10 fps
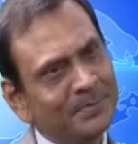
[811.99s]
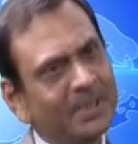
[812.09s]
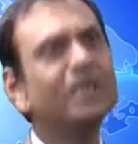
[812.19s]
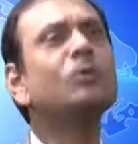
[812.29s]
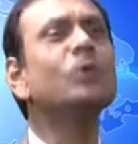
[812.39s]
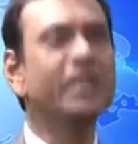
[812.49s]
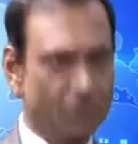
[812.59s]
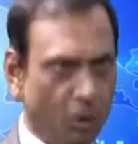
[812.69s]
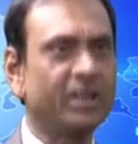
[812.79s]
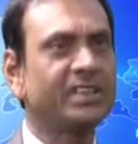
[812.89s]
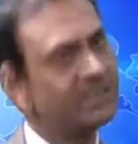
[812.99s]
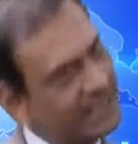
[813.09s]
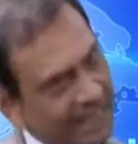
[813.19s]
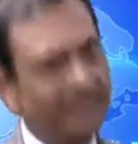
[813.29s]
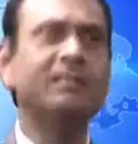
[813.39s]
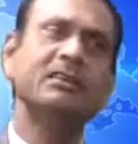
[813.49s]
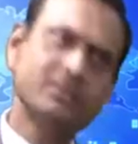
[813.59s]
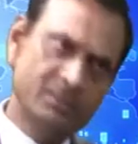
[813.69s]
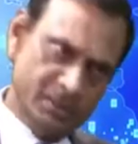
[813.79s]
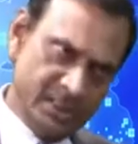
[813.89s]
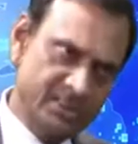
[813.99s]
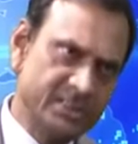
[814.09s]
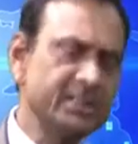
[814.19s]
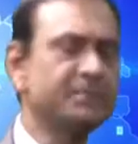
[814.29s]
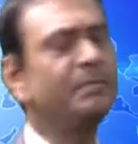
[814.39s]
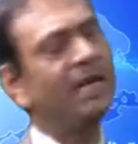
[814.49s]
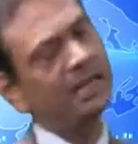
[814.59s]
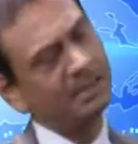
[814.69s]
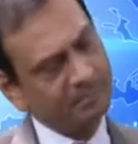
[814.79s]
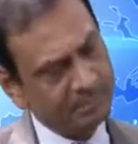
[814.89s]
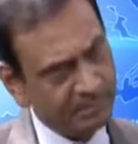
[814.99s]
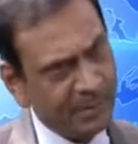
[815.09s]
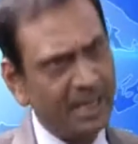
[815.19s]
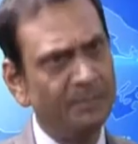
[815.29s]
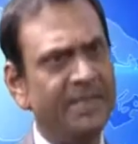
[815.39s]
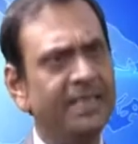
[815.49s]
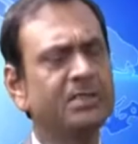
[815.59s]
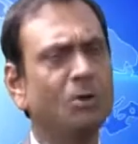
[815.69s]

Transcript: including doctors and nursing, paramedics,